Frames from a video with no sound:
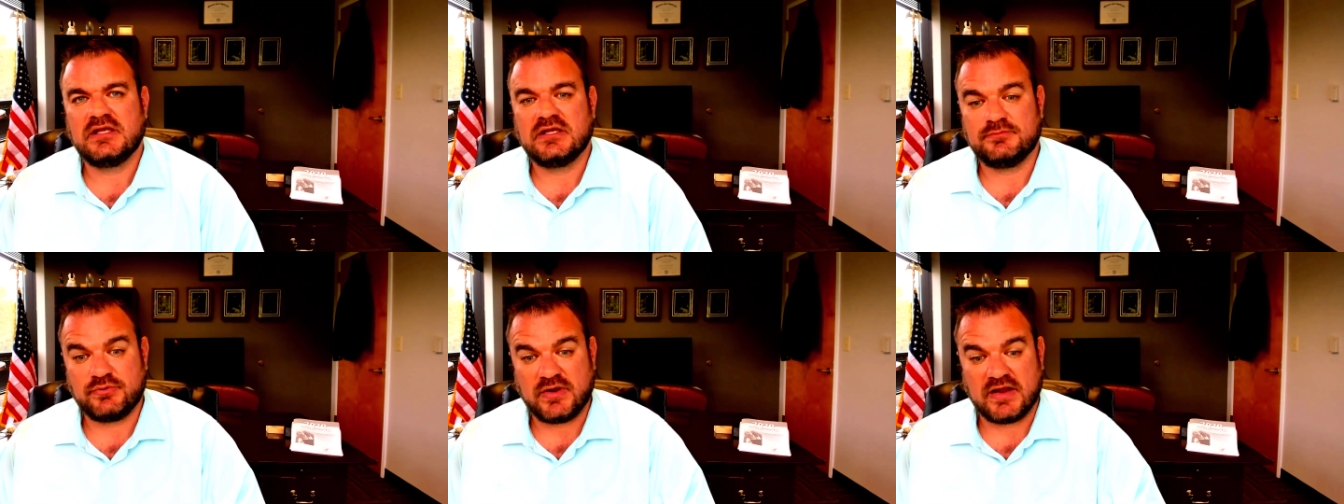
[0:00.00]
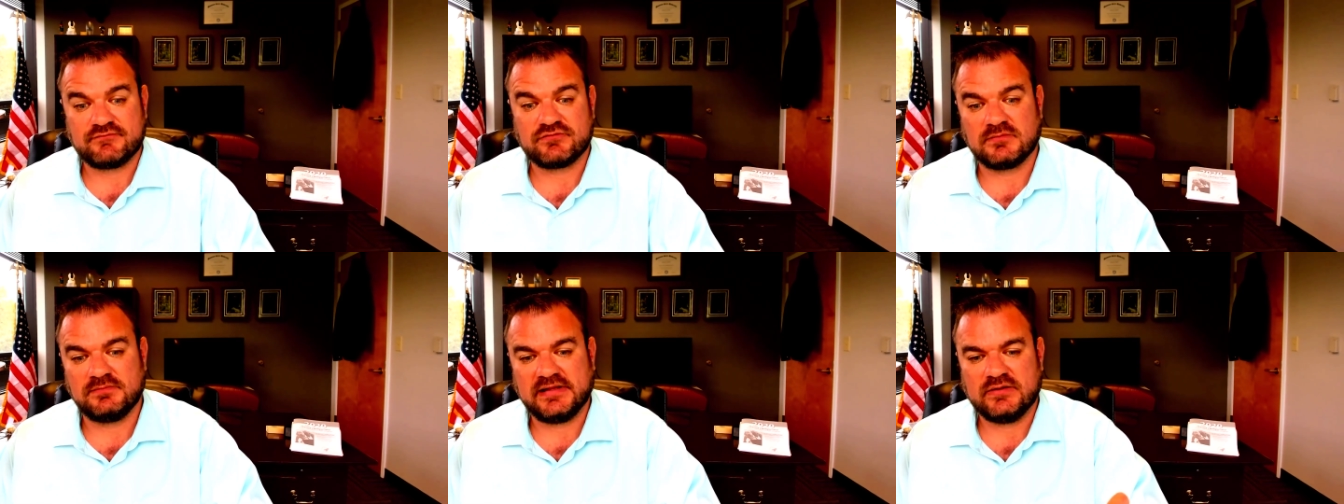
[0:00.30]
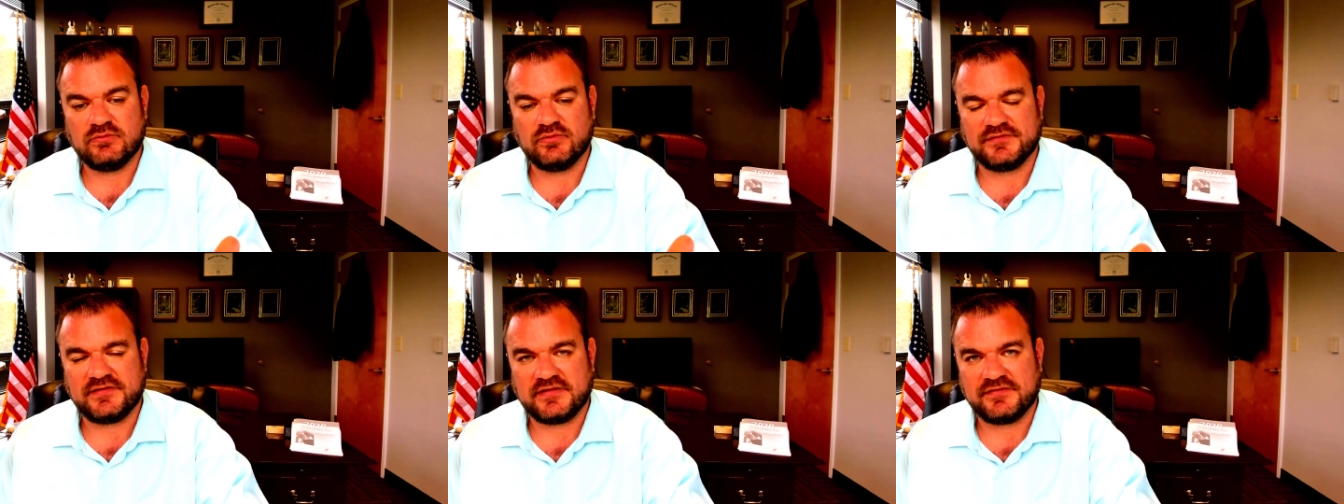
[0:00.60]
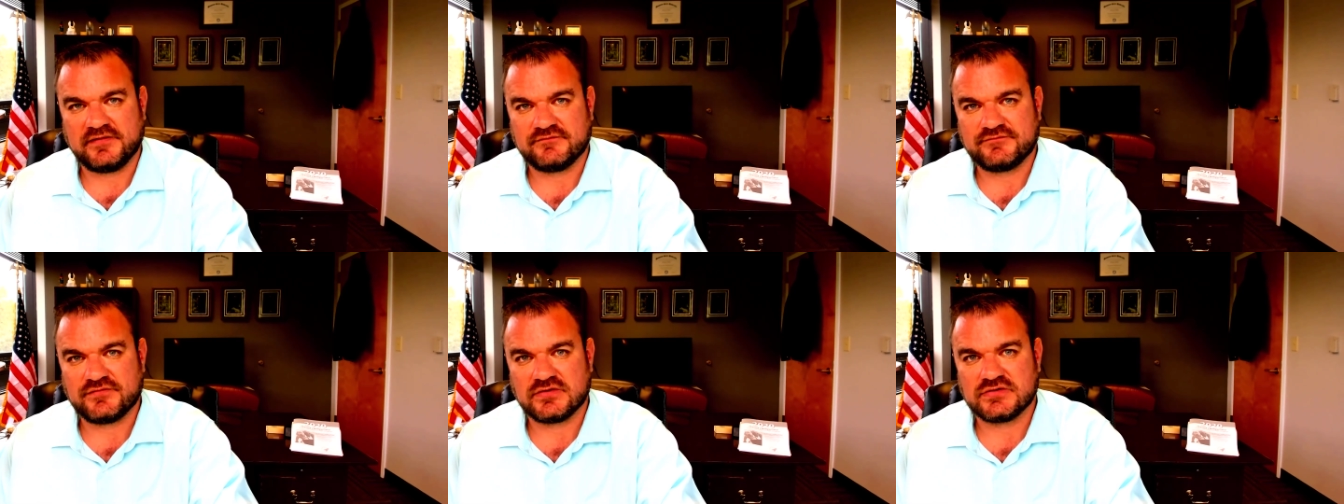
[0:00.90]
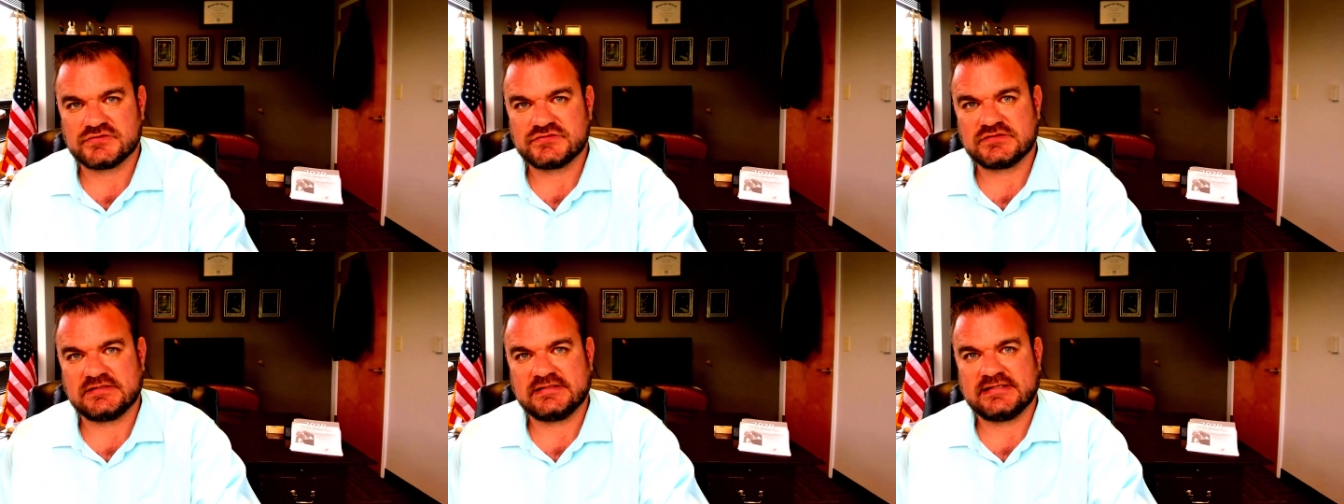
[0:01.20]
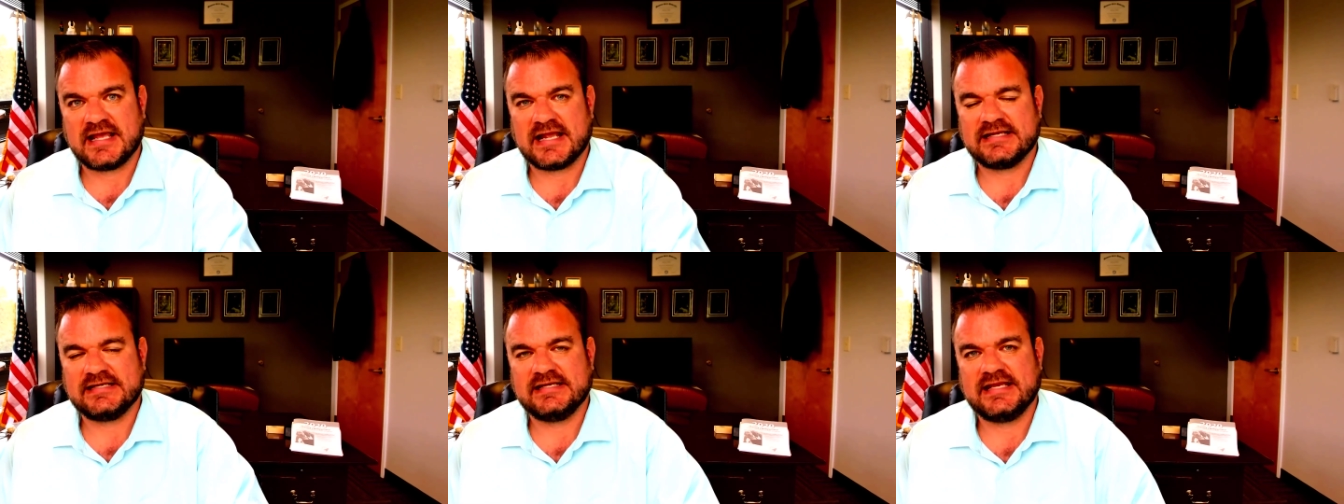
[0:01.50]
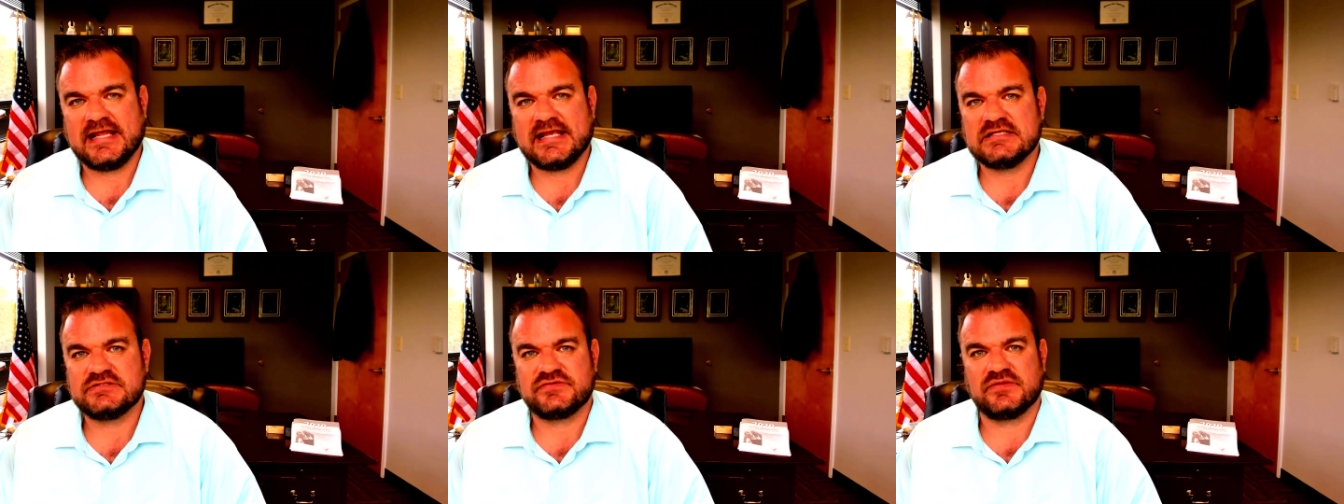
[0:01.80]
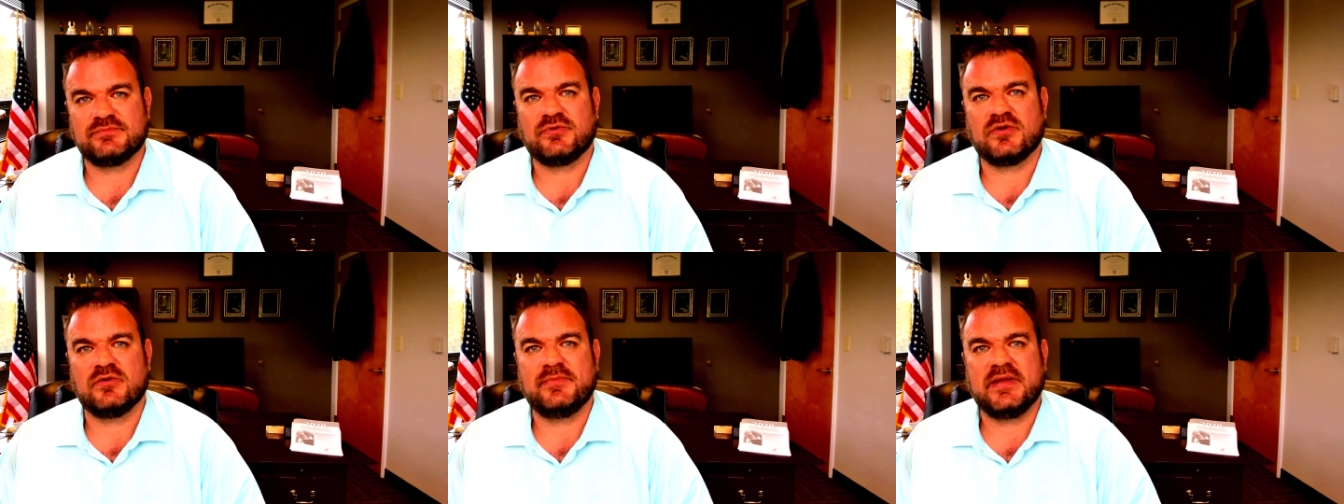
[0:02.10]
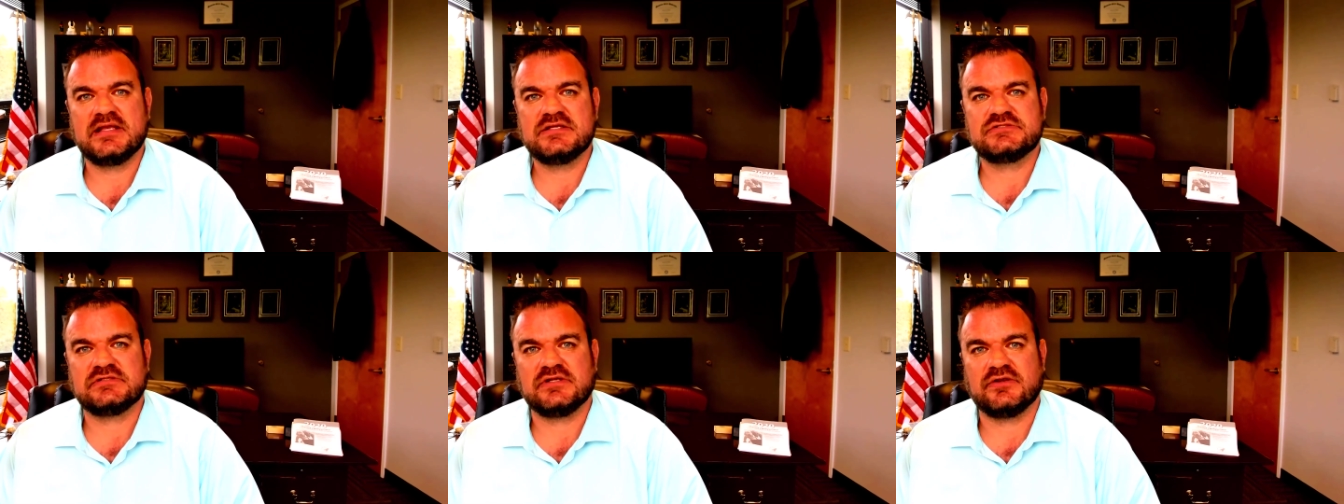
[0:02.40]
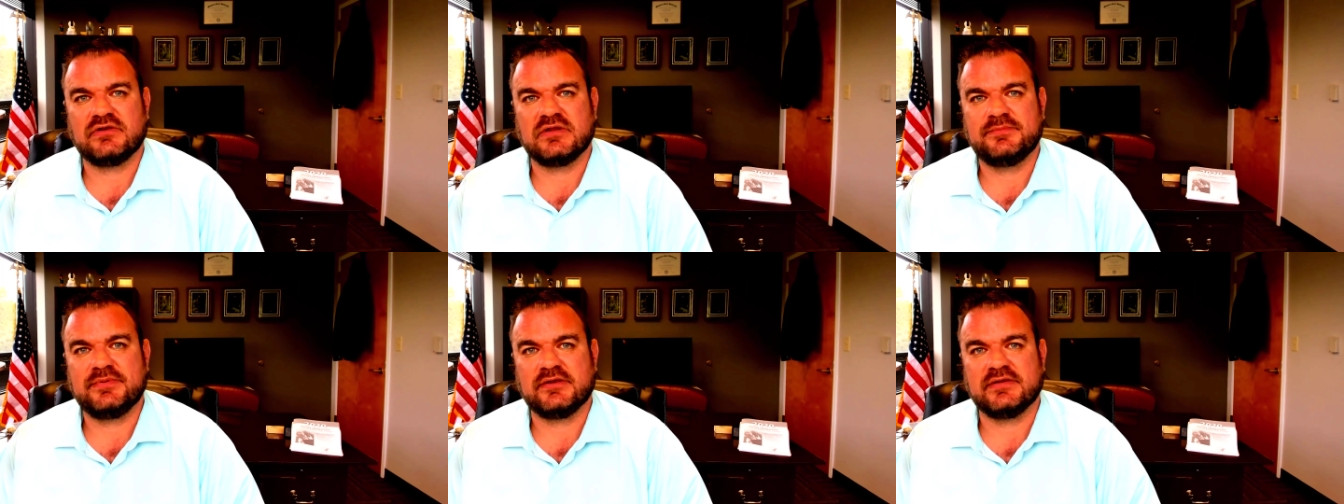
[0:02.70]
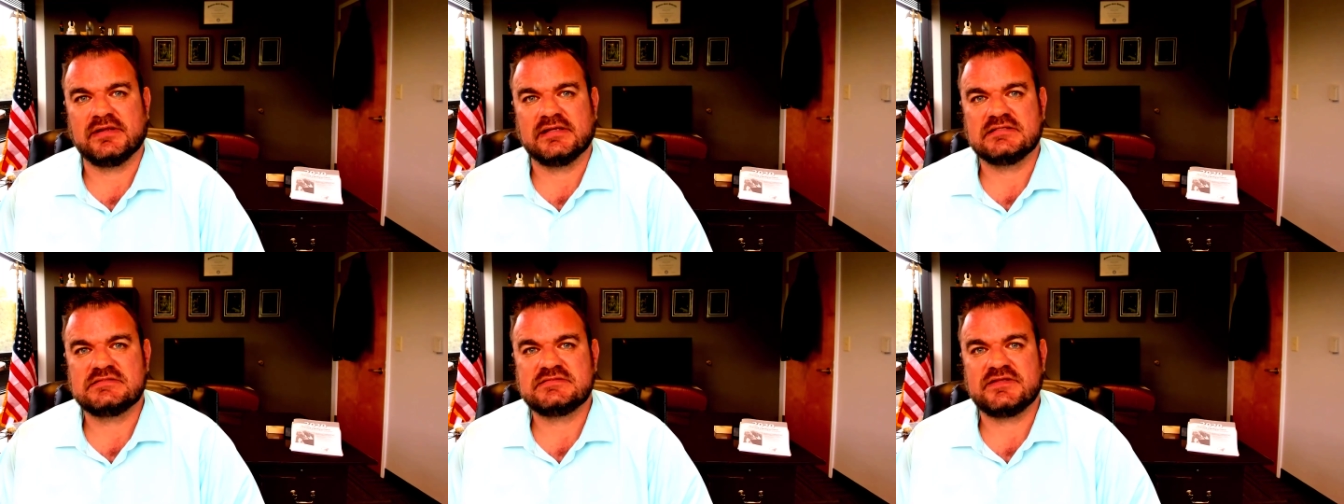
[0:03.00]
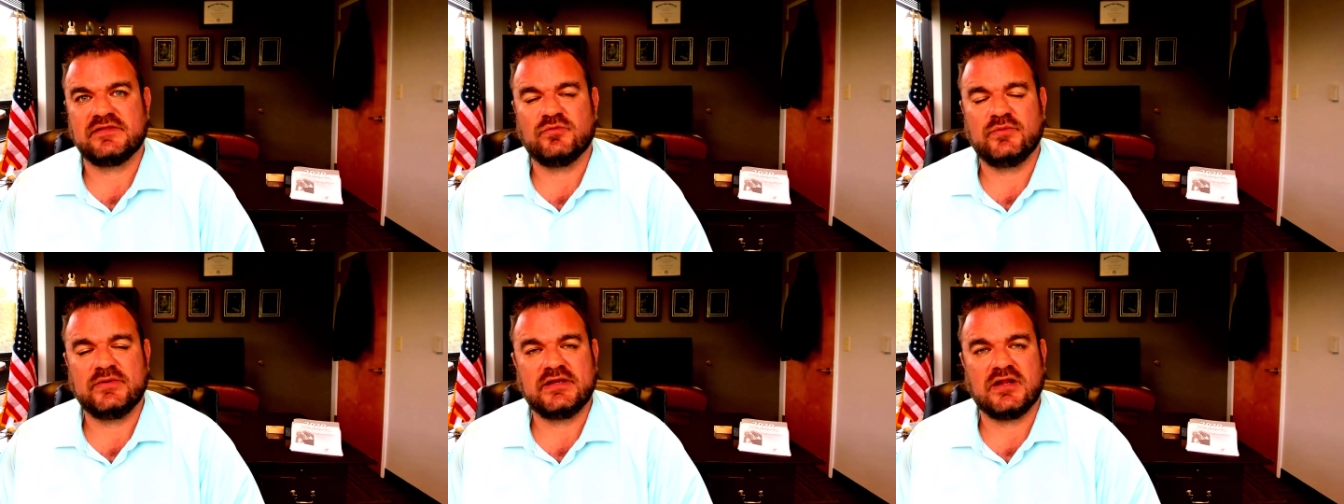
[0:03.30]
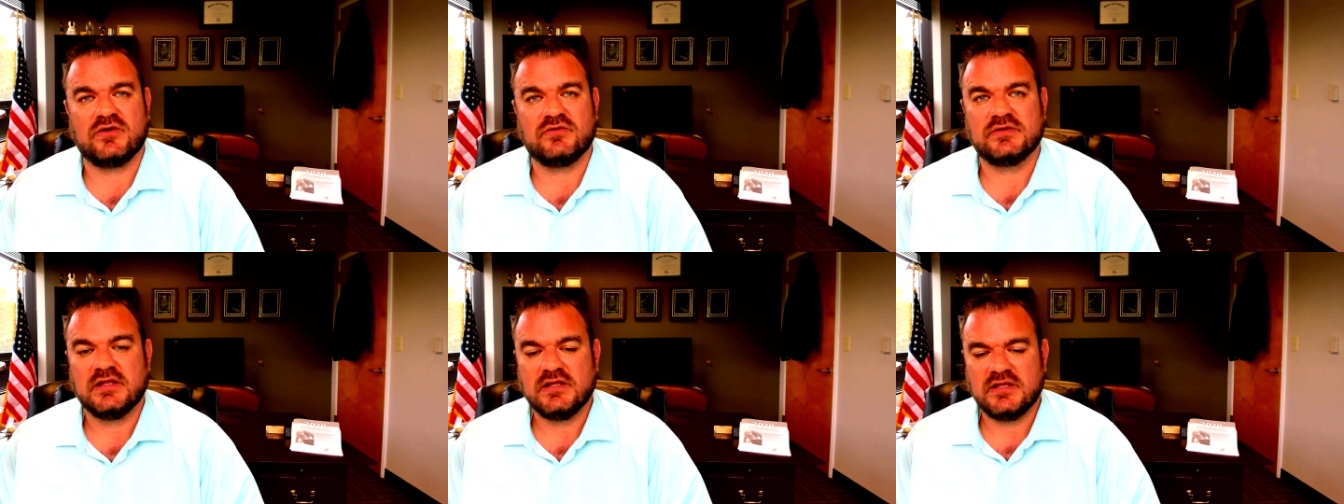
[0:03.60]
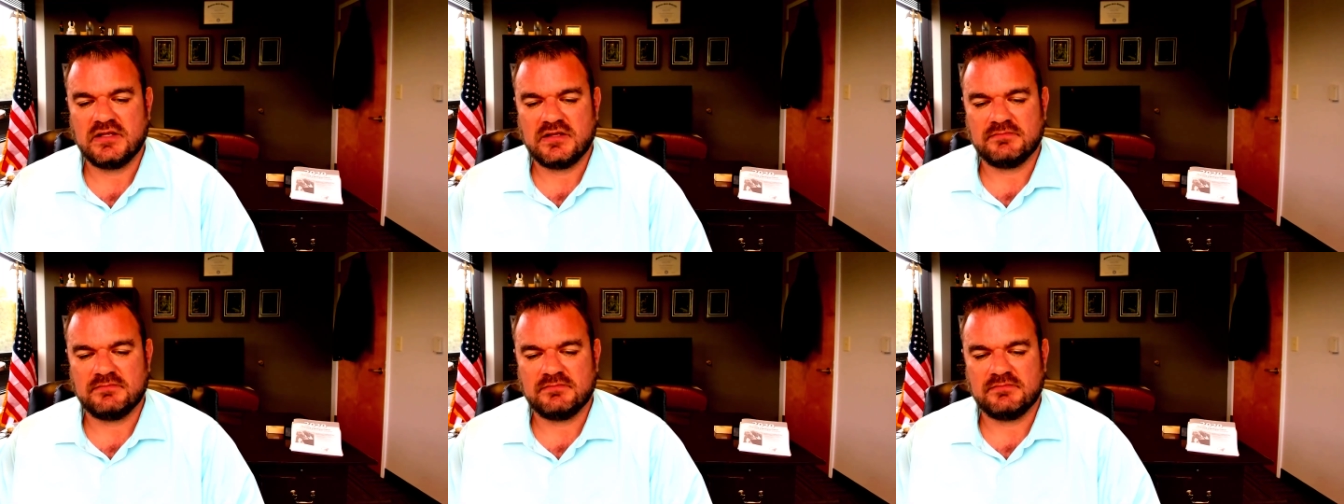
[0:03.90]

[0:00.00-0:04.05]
Preferably within the first 90 days of the probationary period, so that we don't